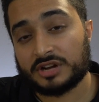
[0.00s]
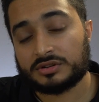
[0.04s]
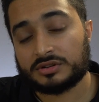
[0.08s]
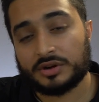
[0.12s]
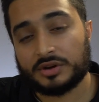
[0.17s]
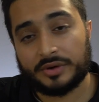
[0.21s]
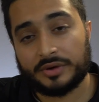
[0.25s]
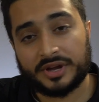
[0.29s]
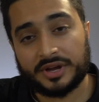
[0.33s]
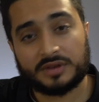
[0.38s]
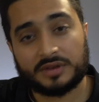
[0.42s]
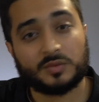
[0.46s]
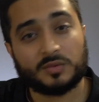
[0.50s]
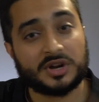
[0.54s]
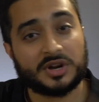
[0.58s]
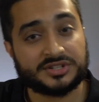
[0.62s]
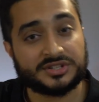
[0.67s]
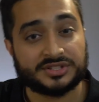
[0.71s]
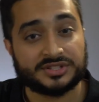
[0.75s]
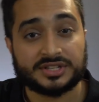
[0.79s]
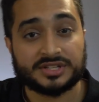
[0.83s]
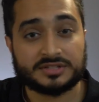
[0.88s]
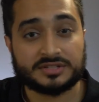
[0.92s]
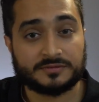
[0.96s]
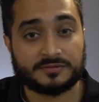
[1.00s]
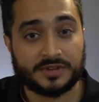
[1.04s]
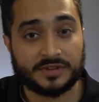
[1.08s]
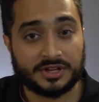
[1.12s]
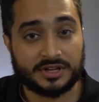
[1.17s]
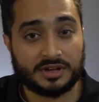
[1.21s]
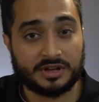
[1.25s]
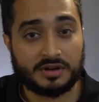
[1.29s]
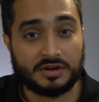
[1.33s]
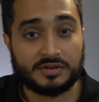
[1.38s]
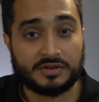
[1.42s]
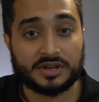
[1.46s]
go ahead and watch this
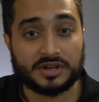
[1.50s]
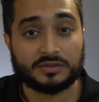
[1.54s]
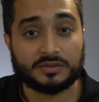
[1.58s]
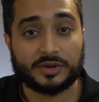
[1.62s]
video in